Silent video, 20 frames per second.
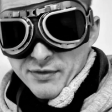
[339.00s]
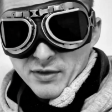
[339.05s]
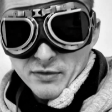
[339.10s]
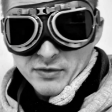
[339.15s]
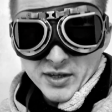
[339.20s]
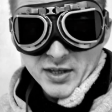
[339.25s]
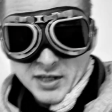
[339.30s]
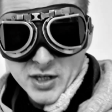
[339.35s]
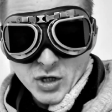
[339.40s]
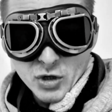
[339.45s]
that
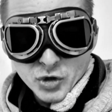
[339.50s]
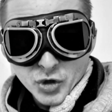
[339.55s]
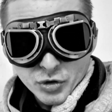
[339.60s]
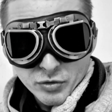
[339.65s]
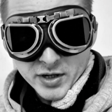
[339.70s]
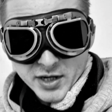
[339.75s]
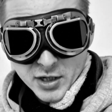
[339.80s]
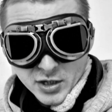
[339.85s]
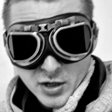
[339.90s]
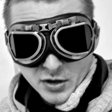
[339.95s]
the
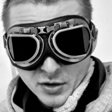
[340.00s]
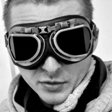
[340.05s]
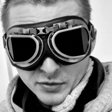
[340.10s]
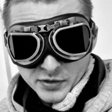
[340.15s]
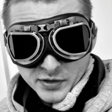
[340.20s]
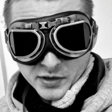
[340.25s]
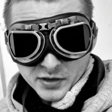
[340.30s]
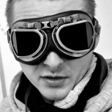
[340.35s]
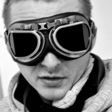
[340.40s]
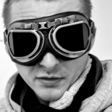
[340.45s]

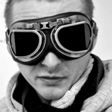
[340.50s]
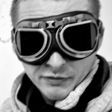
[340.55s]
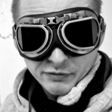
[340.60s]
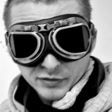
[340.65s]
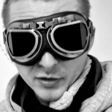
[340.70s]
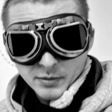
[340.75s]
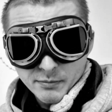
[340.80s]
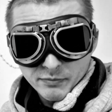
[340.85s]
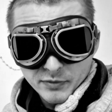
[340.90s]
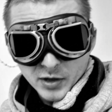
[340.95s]
neutrinos
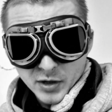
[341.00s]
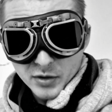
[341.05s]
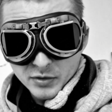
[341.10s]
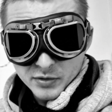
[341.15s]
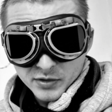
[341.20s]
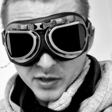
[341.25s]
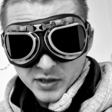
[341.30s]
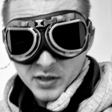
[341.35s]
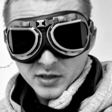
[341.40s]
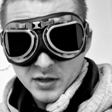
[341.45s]
from
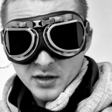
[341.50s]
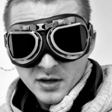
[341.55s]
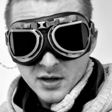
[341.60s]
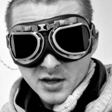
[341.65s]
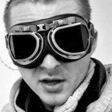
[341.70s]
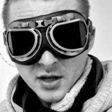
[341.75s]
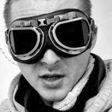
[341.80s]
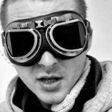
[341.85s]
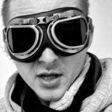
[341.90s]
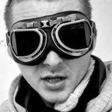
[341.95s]
those
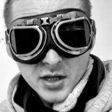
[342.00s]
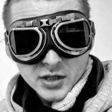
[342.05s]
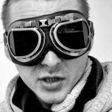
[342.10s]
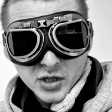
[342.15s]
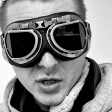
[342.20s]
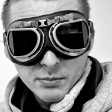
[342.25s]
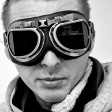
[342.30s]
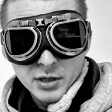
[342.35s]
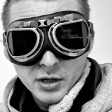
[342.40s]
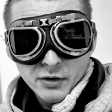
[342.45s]

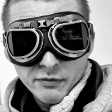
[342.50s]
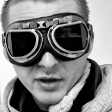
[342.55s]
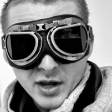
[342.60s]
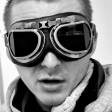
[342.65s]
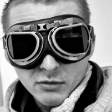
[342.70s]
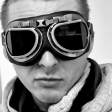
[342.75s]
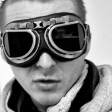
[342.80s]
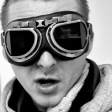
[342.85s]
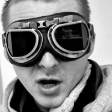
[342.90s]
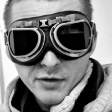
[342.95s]
supernovae
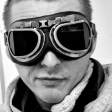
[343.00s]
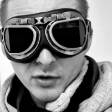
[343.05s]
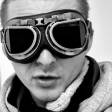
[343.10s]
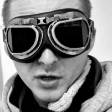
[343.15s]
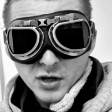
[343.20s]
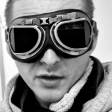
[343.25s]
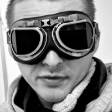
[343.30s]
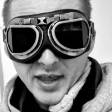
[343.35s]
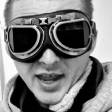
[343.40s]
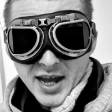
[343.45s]
arrive on
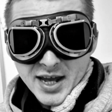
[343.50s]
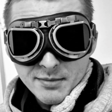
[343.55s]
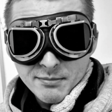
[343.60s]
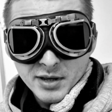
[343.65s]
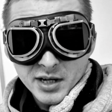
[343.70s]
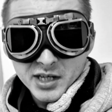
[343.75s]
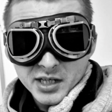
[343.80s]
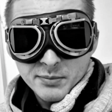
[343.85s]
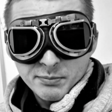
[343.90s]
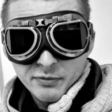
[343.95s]
Earth 8
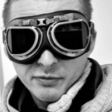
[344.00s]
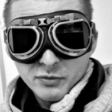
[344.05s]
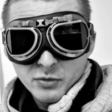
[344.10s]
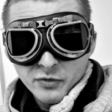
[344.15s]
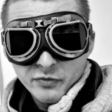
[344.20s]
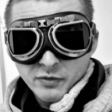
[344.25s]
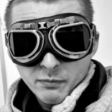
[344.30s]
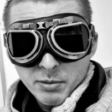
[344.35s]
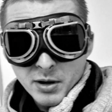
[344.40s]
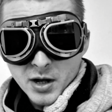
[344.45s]
minutes before
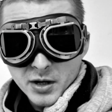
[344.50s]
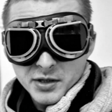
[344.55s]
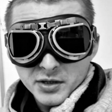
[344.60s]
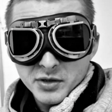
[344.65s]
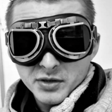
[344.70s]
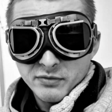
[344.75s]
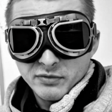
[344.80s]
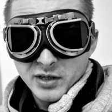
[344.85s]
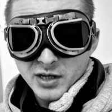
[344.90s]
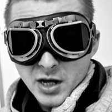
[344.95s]
the
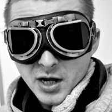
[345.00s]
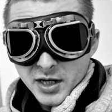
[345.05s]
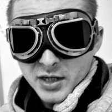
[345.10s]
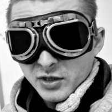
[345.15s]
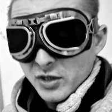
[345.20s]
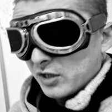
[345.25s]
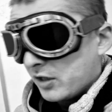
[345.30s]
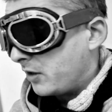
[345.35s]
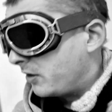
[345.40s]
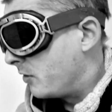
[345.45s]
particles of light
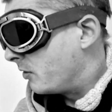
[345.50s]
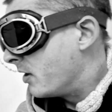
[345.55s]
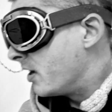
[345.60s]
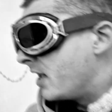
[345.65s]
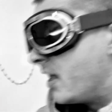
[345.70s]
do.